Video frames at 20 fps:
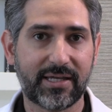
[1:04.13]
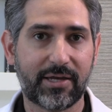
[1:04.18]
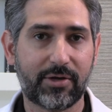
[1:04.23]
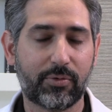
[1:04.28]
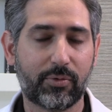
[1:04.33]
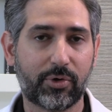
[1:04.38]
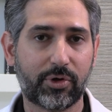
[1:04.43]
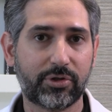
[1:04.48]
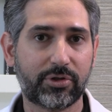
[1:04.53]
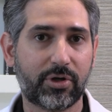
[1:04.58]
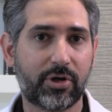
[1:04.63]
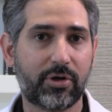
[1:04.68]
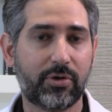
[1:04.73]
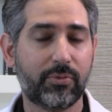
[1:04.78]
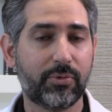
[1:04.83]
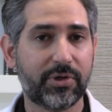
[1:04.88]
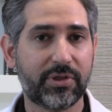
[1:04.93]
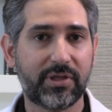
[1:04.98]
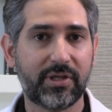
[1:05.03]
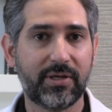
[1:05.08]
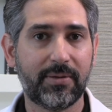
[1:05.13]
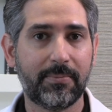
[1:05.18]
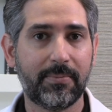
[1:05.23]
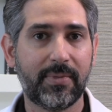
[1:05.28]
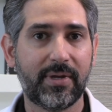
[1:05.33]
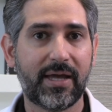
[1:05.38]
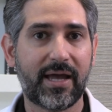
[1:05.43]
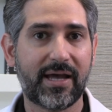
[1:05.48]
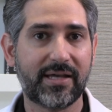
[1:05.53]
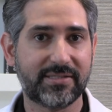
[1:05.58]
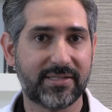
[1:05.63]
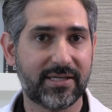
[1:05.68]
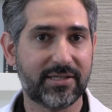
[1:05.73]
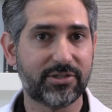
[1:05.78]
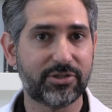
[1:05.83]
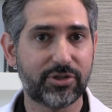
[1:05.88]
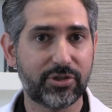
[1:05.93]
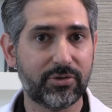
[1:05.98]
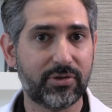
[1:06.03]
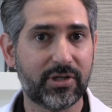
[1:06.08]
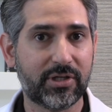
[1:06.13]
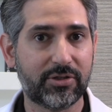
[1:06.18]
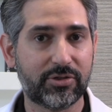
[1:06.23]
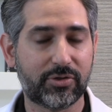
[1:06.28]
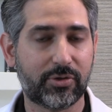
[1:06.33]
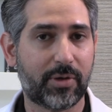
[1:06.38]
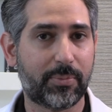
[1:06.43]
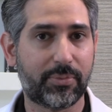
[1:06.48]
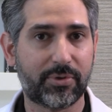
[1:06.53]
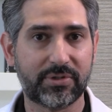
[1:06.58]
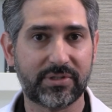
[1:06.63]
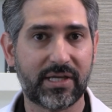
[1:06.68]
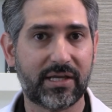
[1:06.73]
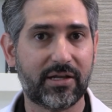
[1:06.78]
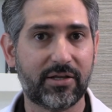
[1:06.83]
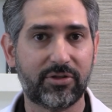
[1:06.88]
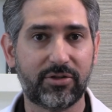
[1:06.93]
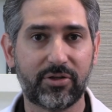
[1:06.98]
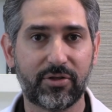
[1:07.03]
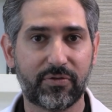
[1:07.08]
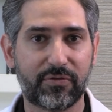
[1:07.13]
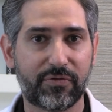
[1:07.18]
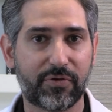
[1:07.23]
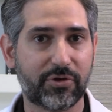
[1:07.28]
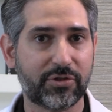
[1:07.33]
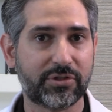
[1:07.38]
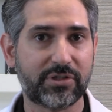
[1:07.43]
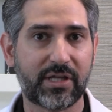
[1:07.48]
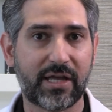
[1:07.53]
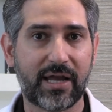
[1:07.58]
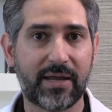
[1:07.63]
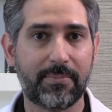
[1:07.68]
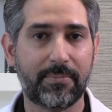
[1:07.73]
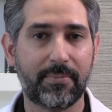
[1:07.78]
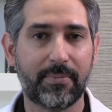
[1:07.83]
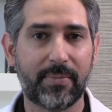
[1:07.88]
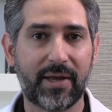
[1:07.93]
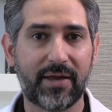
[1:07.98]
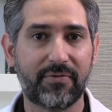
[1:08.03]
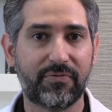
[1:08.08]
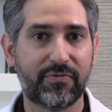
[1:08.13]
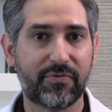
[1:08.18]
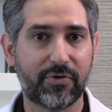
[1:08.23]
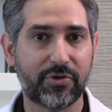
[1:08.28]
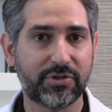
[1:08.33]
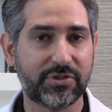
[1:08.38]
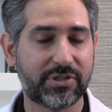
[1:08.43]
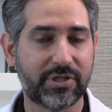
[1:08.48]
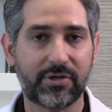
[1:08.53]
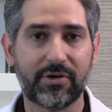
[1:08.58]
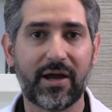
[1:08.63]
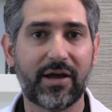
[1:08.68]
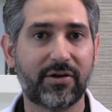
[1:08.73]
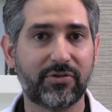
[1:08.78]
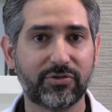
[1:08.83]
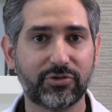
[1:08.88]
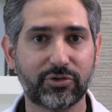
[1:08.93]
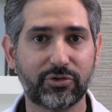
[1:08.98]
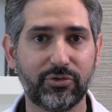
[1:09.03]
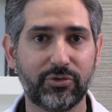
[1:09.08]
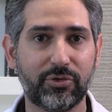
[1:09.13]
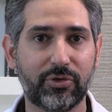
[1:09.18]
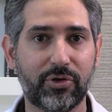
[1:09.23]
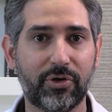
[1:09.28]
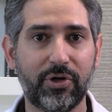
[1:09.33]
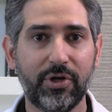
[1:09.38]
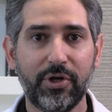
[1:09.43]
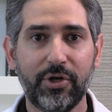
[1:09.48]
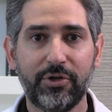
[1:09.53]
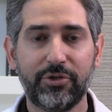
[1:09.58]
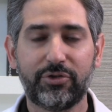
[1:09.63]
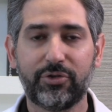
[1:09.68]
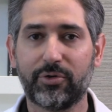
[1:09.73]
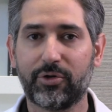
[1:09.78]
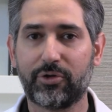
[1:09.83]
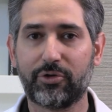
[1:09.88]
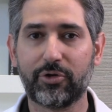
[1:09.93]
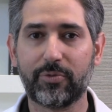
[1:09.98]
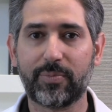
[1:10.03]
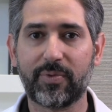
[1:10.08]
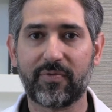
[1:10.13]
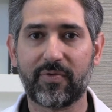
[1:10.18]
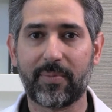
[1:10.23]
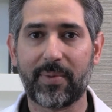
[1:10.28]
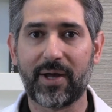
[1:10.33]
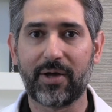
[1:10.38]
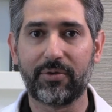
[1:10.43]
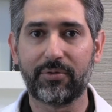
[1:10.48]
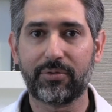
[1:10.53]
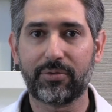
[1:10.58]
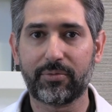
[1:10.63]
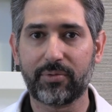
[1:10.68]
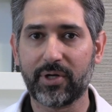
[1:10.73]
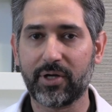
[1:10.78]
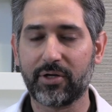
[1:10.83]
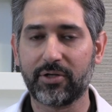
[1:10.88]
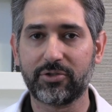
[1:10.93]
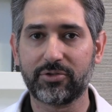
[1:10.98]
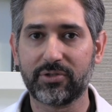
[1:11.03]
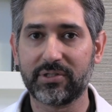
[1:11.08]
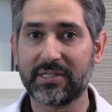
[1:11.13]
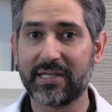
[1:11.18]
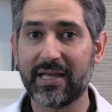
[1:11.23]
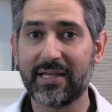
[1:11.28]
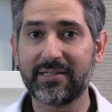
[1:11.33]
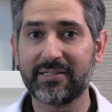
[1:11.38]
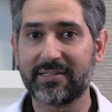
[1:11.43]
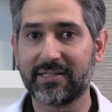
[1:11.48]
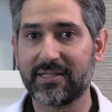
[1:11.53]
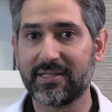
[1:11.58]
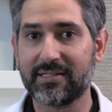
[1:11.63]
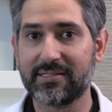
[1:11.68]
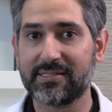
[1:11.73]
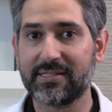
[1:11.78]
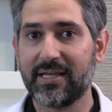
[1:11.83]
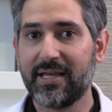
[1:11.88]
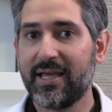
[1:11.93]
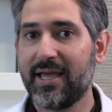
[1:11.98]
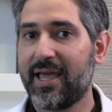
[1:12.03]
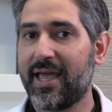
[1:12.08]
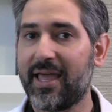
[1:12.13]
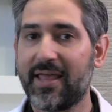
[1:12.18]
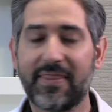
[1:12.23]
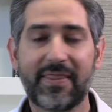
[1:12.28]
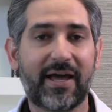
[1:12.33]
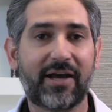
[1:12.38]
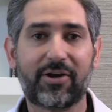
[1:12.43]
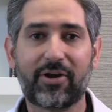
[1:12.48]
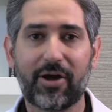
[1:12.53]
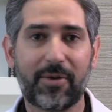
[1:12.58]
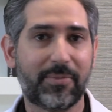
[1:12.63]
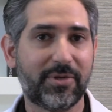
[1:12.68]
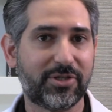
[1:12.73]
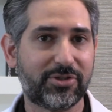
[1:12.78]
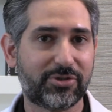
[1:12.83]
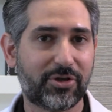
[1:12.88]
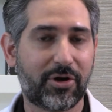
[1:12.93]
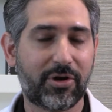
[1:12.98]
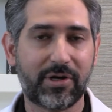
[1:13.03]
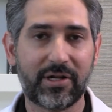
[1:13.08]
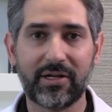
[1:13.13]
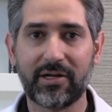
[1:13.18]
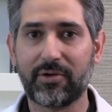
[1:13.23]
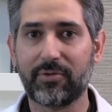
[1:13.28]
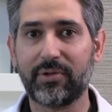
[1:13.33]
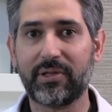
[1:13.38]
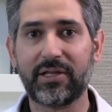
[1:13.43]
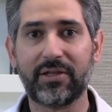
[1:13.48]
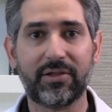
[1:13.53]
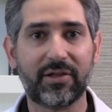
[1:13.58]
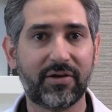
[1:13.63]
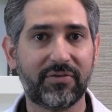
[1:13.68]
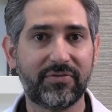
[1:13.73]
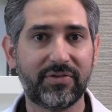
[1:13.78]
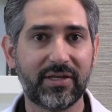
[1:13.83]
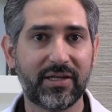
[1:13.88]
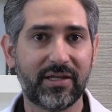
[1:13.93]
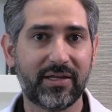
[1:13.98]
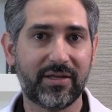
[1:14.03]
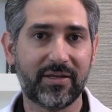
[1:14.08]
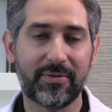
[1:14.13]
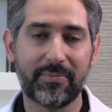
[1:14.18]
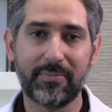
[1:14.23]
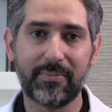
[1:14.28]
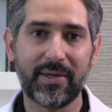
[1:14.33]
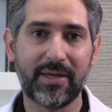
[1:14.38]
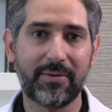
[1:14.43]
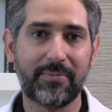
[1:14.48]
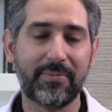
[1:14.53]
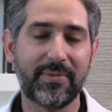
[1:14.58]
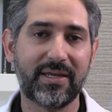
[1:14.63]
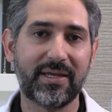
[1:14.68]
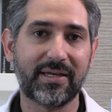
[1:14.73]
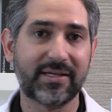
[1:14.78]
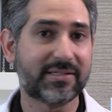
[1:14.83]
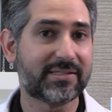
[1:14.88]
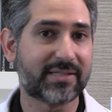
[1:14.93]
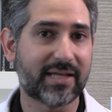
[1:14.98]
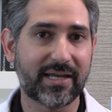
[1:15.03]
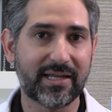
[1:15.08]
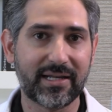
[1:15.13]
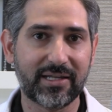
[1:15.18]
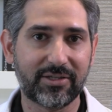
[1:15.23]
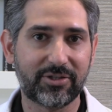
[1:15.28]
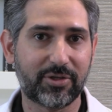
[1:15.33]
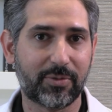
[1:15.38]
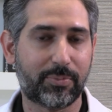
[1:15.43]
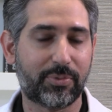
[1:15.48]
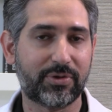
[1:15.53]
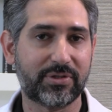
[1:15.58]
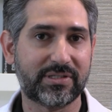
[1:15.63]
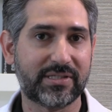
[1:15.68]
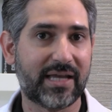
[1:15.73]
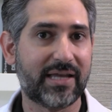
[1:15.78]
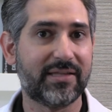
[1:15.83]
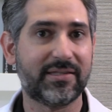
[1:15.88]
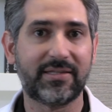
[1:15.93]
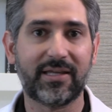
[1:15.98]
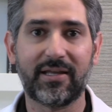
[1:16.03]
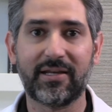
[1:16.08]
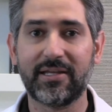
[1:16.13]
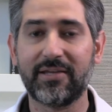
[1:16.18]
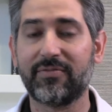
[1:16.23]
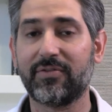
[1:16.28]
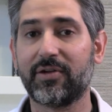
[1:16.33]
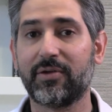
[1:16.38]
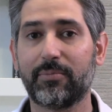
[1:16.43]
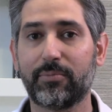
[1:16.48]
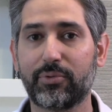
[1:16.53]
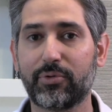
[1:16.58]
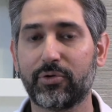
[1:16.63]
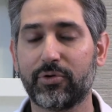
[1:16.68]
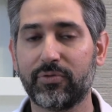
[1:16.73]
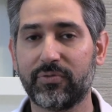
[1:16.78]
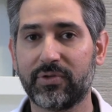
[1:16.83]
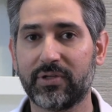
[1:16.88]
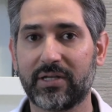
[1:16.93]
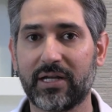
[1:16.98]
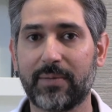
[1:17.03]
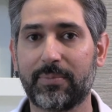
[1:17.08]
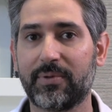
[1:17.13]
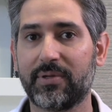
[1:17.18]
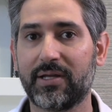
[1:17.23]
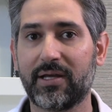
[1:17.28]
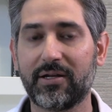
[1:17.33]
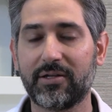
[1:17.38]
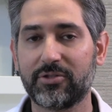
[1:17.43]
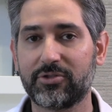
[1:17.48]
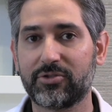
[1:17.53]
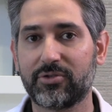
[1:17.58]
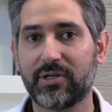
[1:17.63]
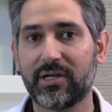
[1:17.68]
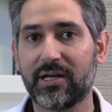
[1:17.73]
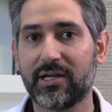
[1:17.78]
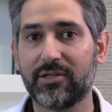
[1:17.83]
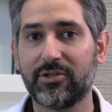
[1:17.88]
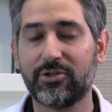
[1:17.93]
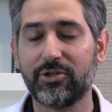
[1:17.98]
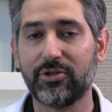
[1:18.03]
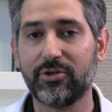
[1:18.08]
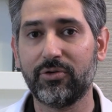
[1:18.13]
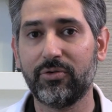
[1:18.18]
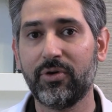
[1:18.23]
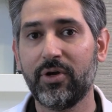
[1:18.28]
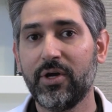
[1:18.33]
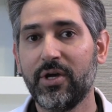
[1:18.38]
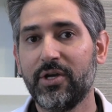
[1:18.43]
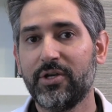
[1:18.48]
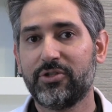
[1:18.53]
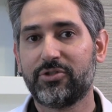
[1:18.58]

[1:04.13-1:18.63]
I had worked on with him as a student. So I presented the first time, my first year out of school, to a group of about 300 dentists. And that got me started. I really loved it. It made me excited to present and even improve the type of dentistry I do.